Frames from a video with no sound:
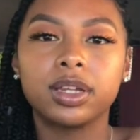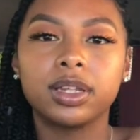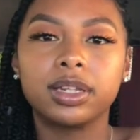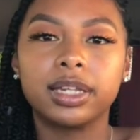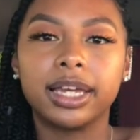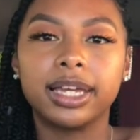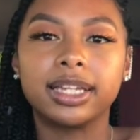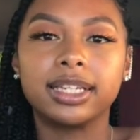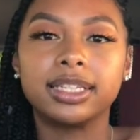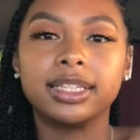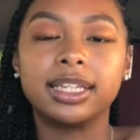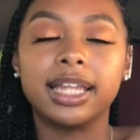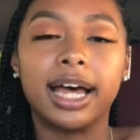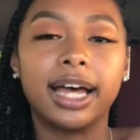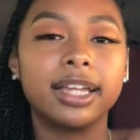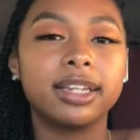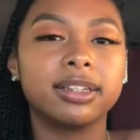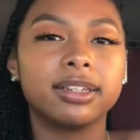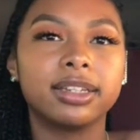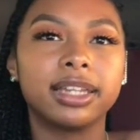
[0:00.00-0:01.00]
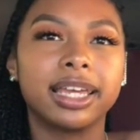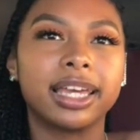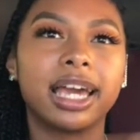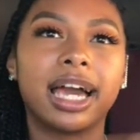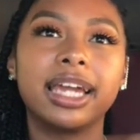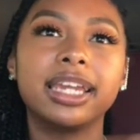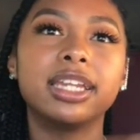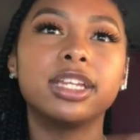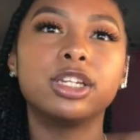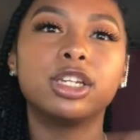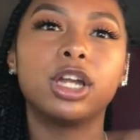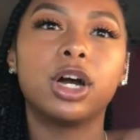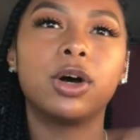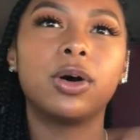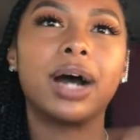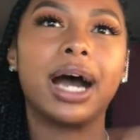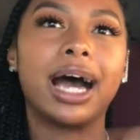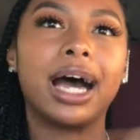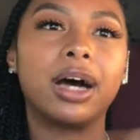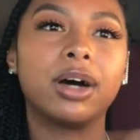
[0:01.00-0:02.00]
like that, like I didn't know
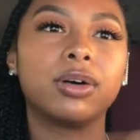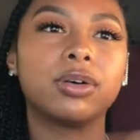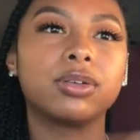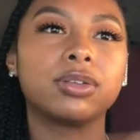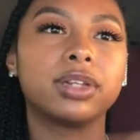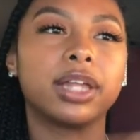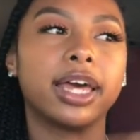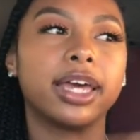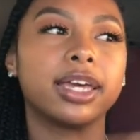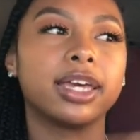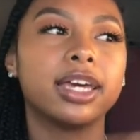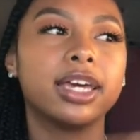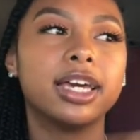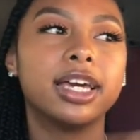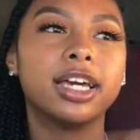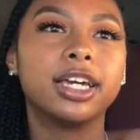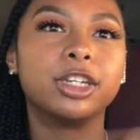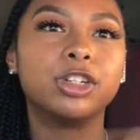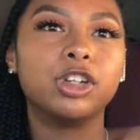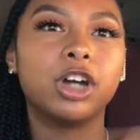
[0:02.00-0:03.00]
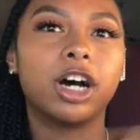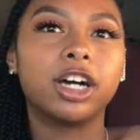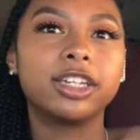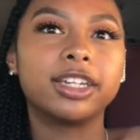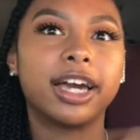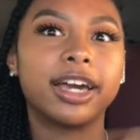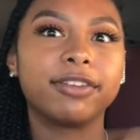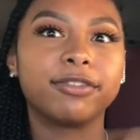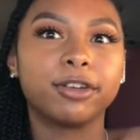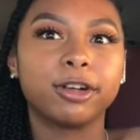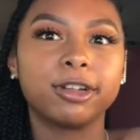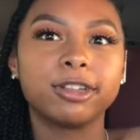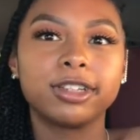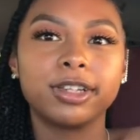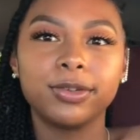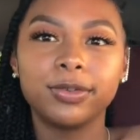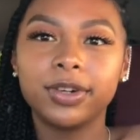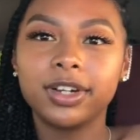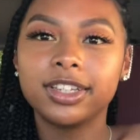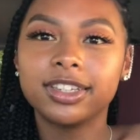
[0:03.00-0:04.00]
how like not diverse
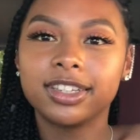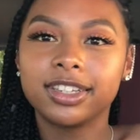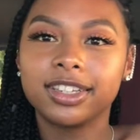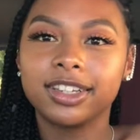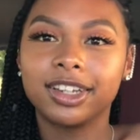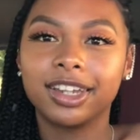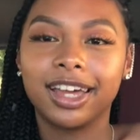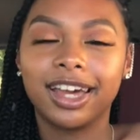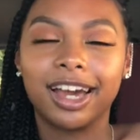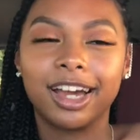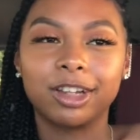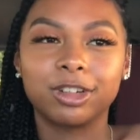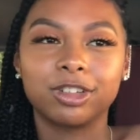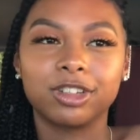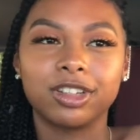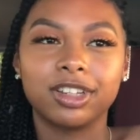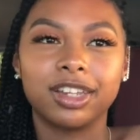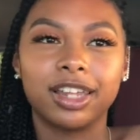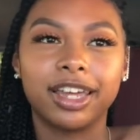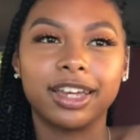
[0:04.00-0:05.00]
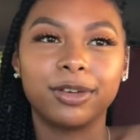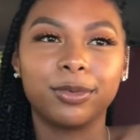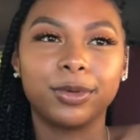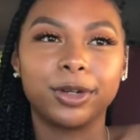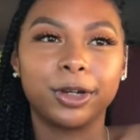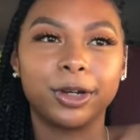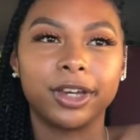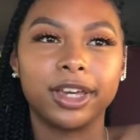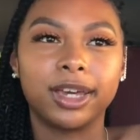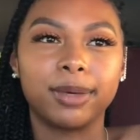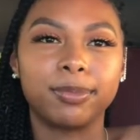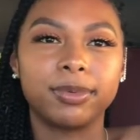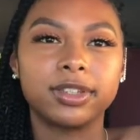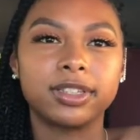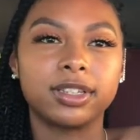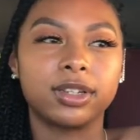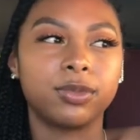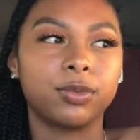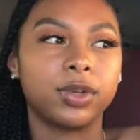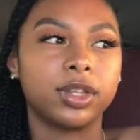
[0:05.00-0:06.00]
it was until I actually like went on campus
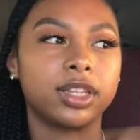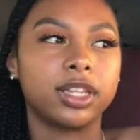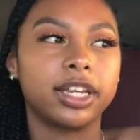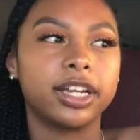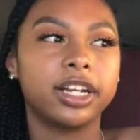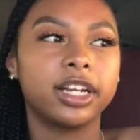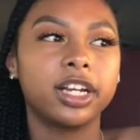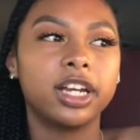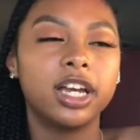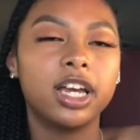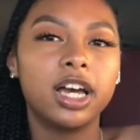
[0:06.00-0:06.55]
and went there.